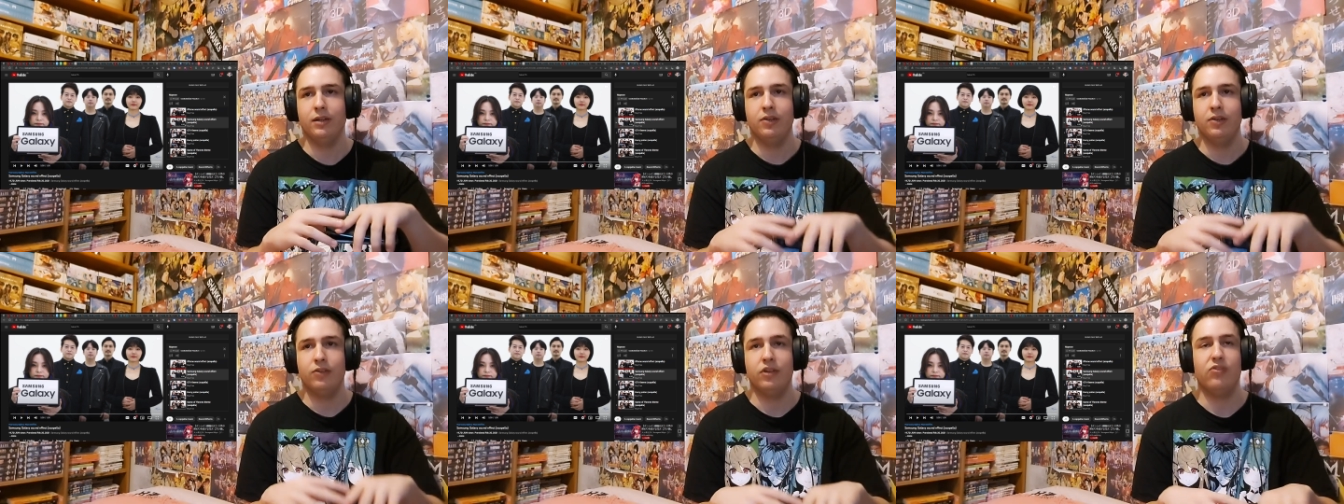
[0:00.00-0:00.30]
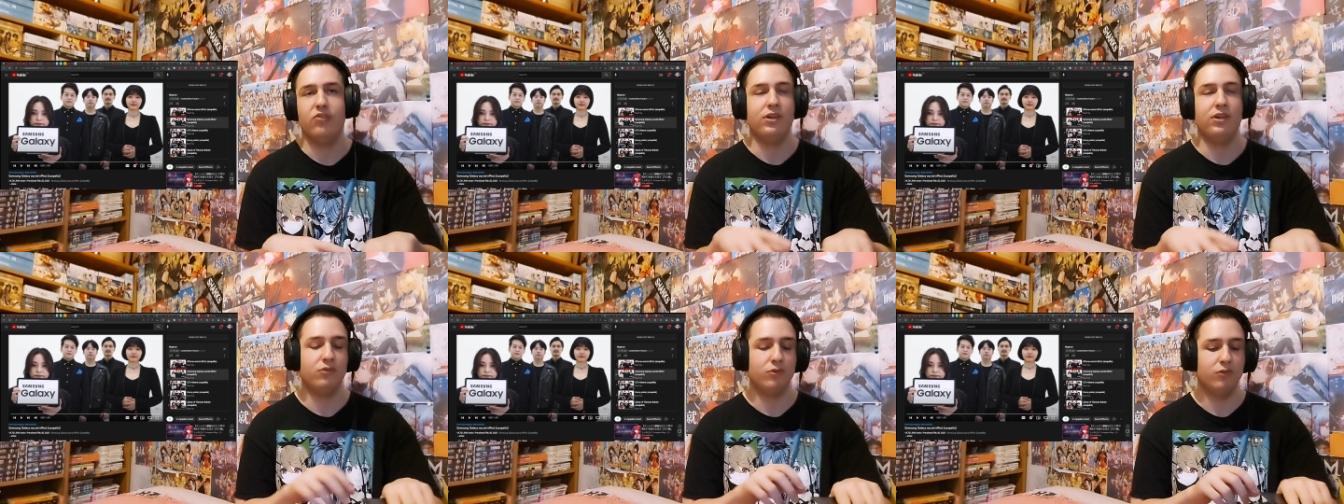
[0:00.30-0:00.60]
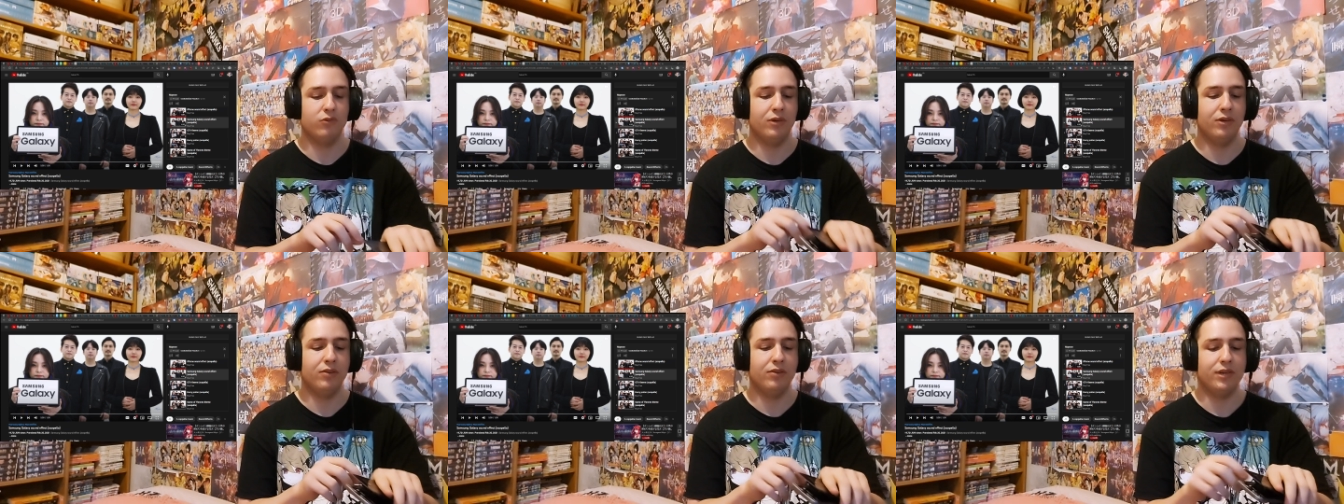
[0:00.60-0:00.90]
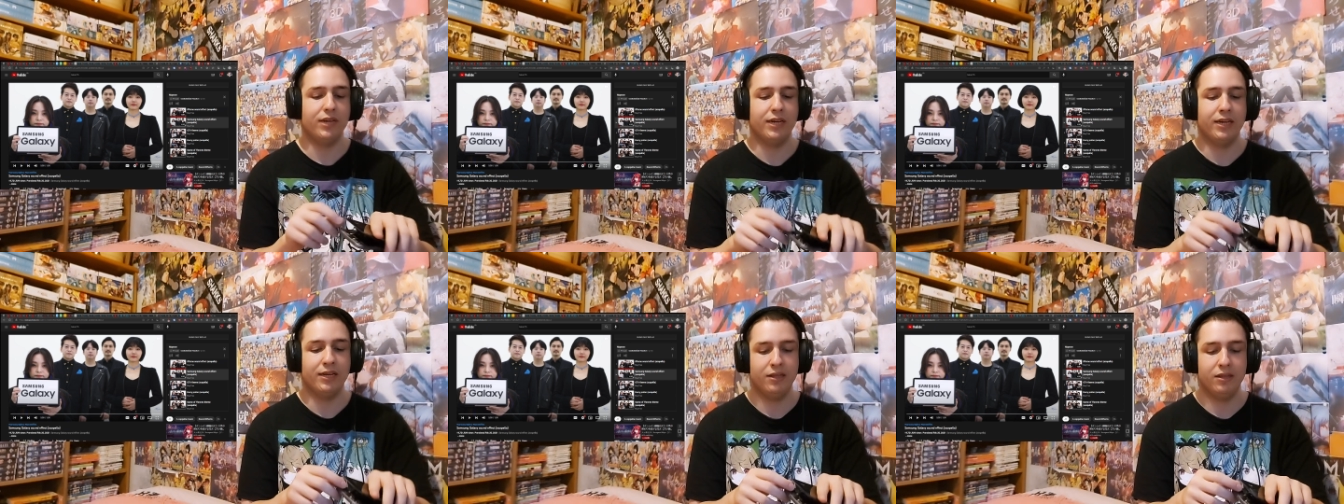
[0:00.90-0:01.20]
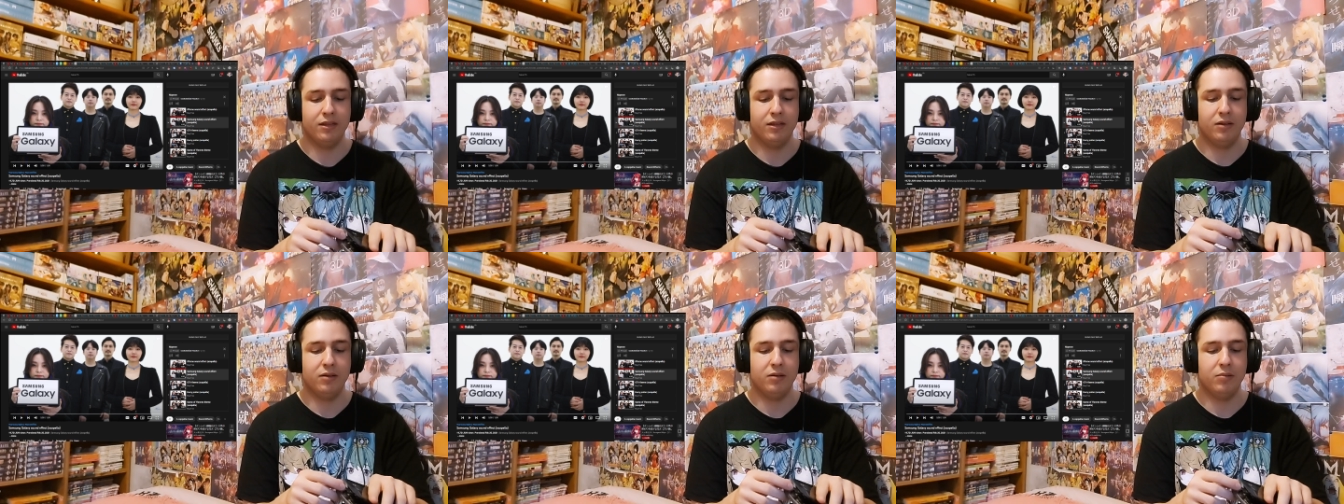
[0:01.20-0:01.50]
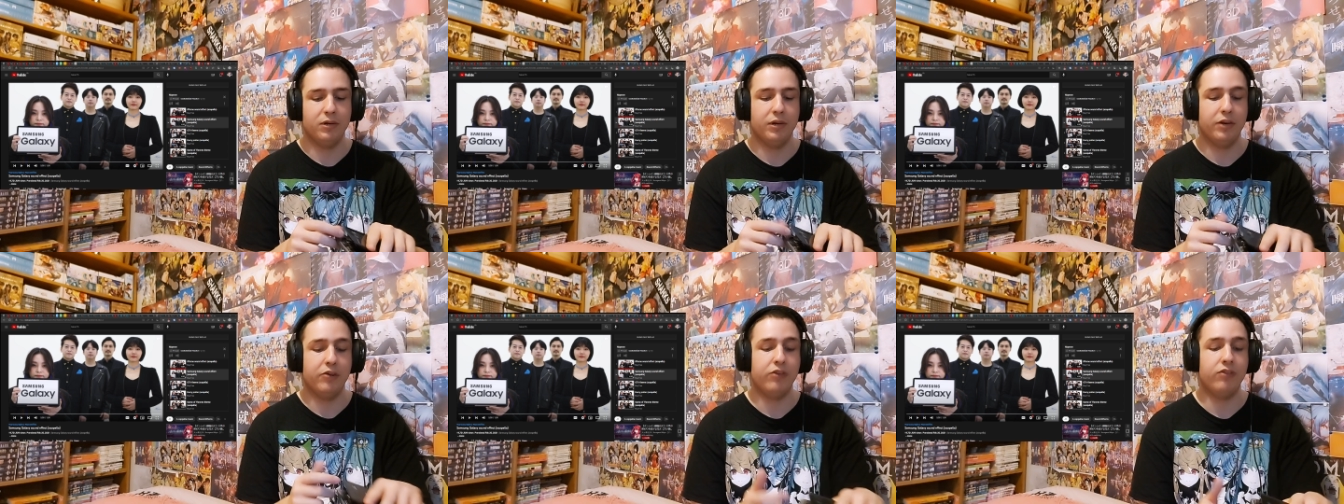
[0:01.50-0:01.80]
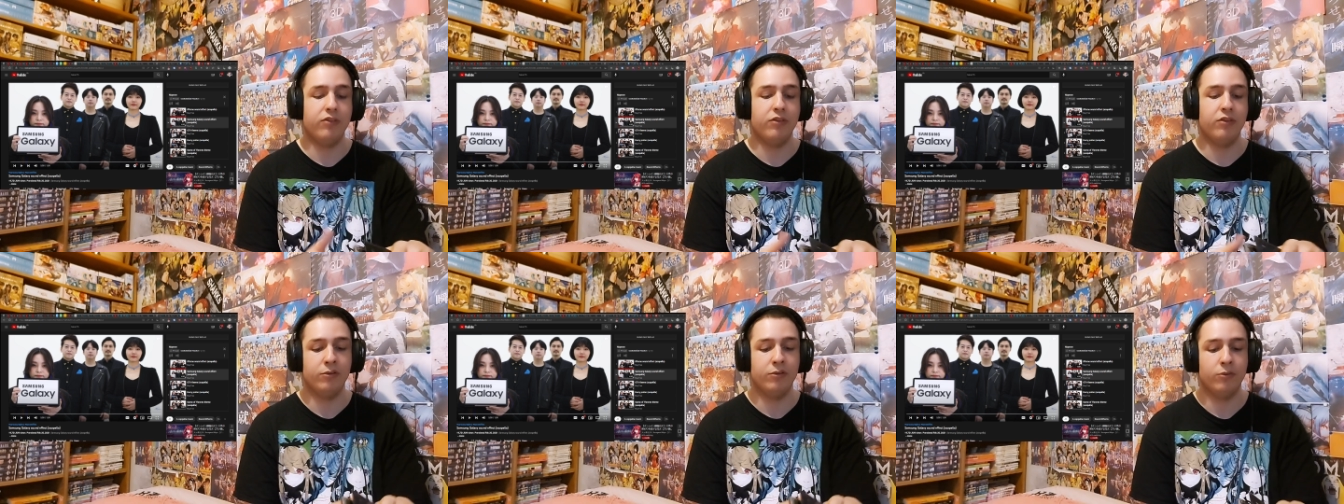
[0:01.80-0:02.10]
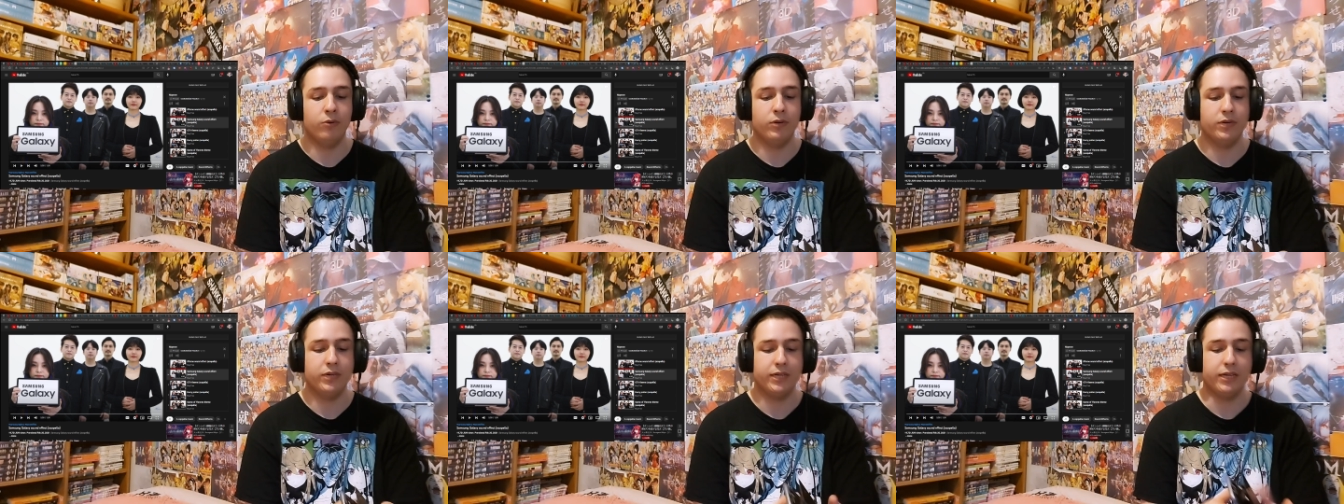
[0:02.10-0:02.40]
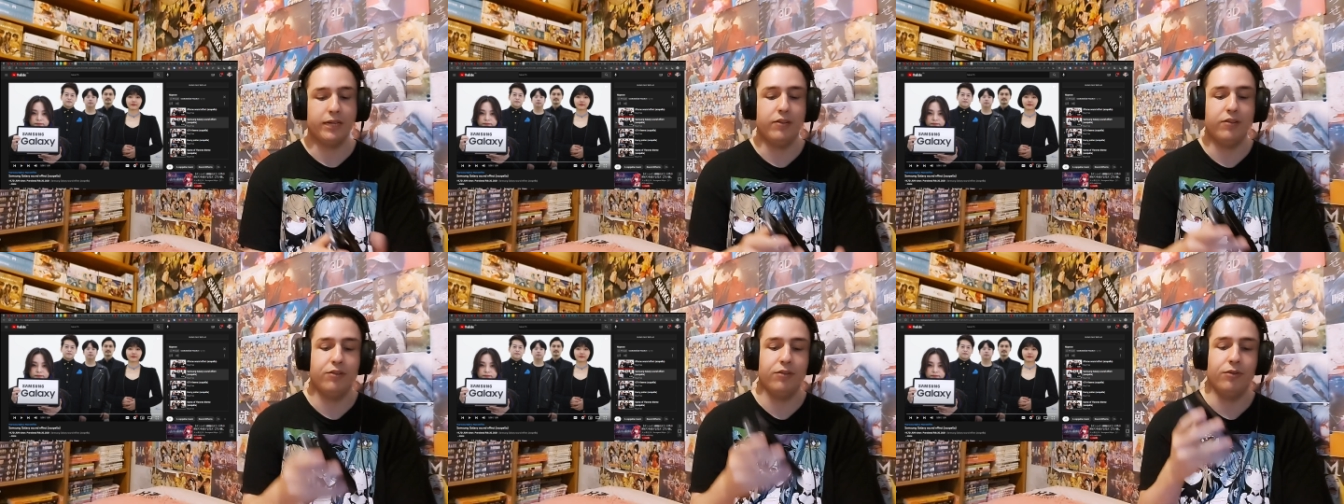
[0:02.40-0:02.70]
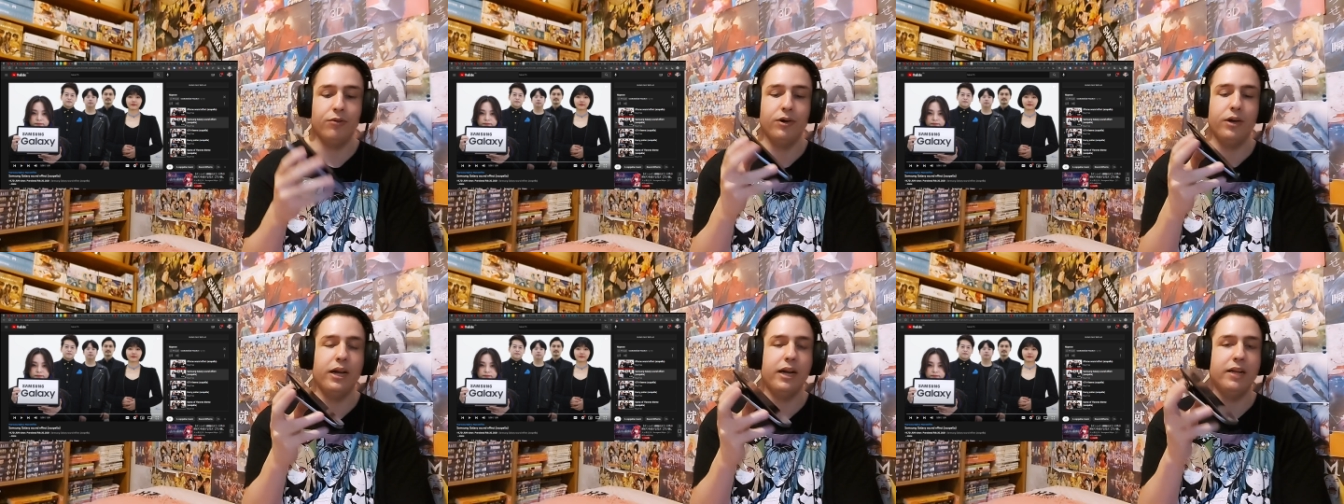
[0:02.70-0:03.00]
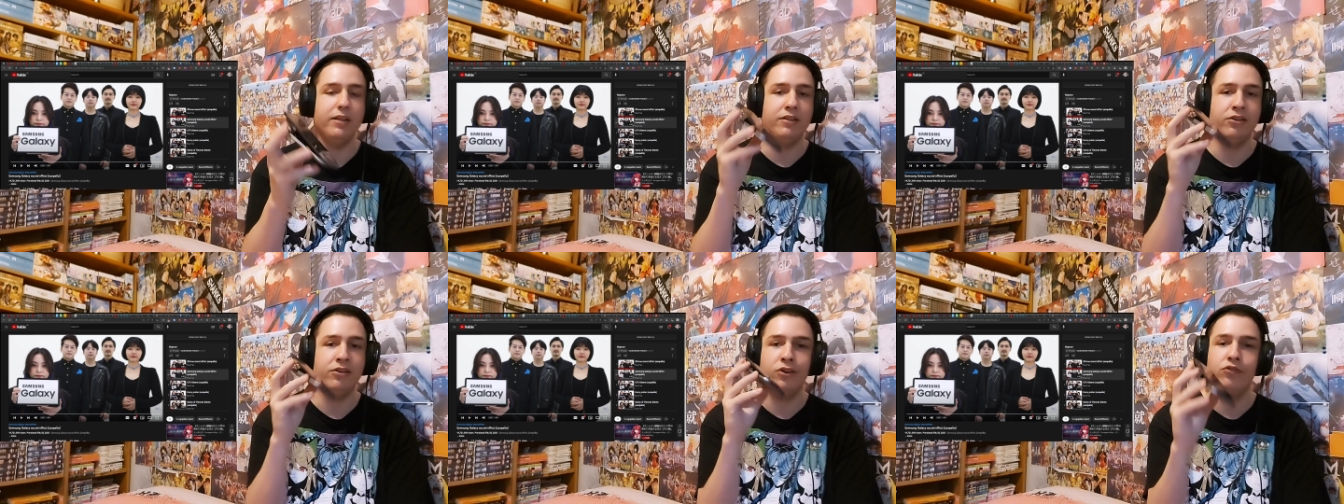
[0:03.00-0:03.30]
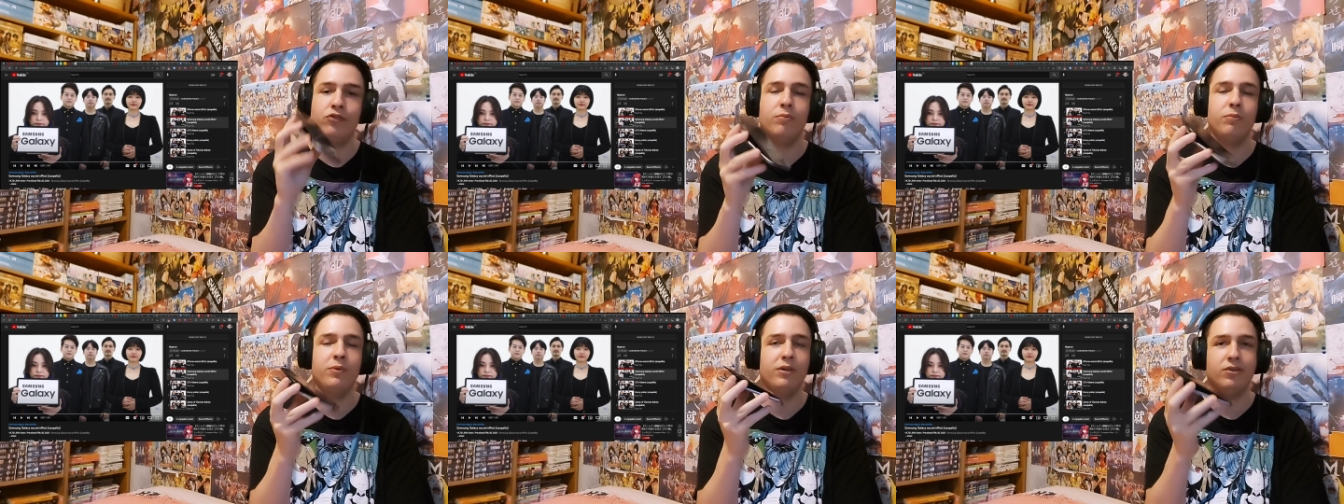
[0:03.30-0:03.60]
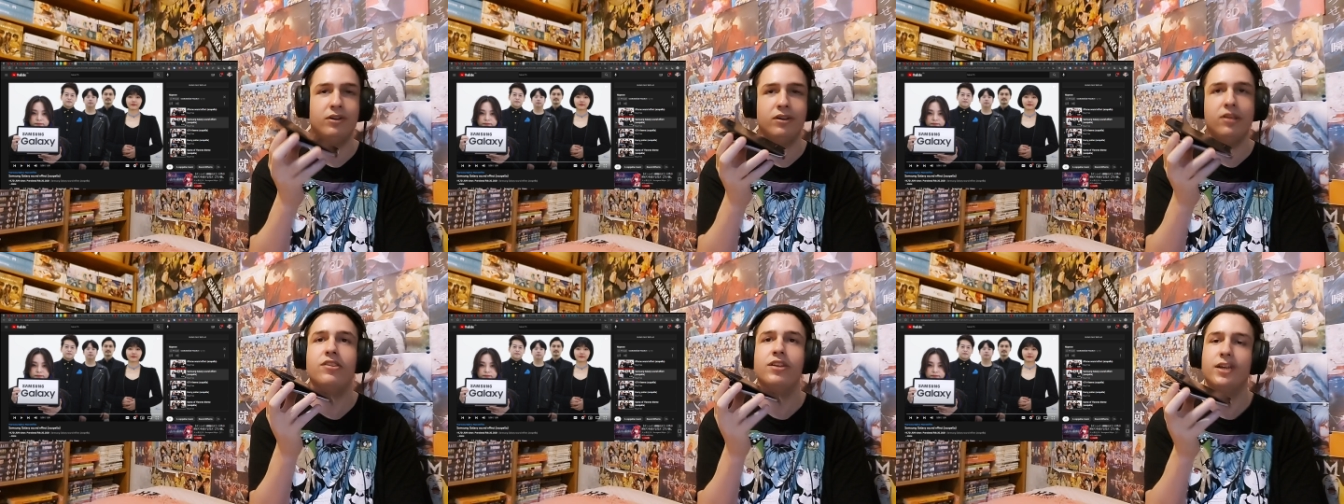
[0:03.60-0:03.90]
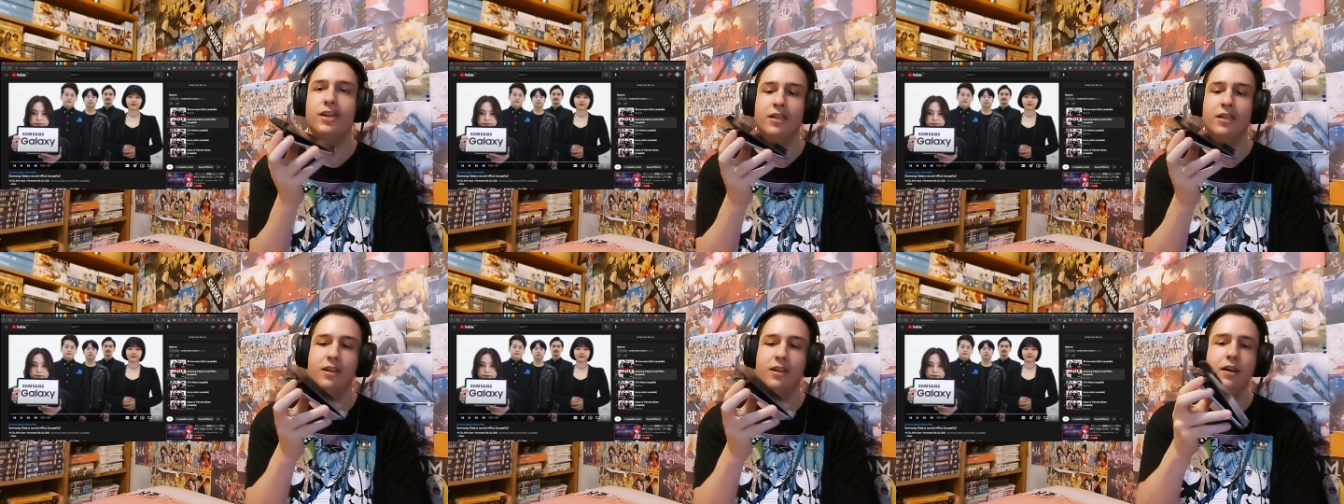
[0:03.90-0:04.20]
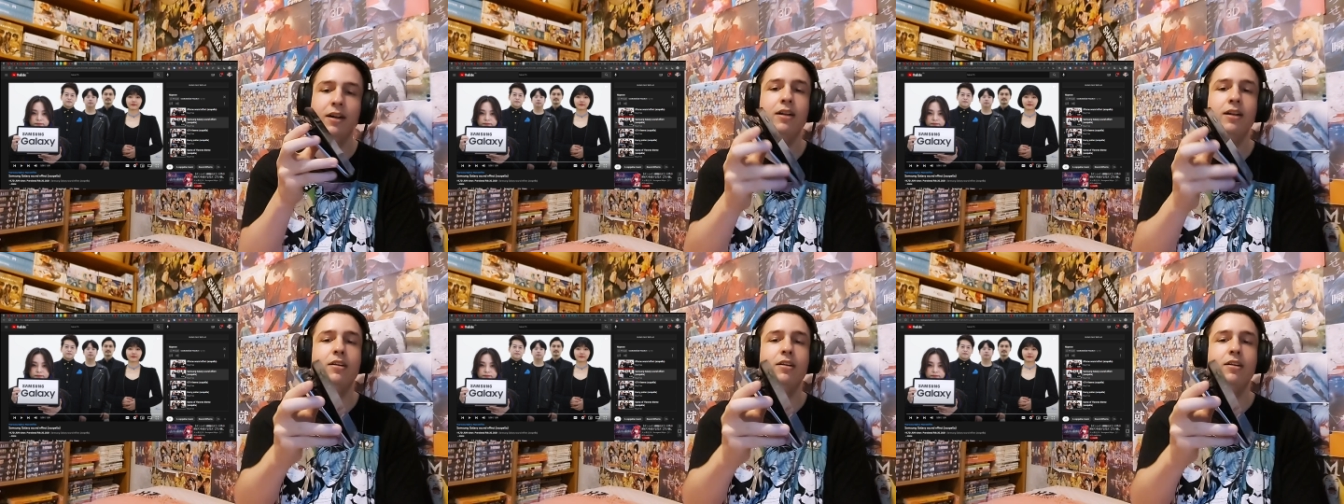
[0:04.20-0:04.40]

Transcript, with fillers: So I tried to glue it again, but it just didn't work. And so I did not drop it or anything.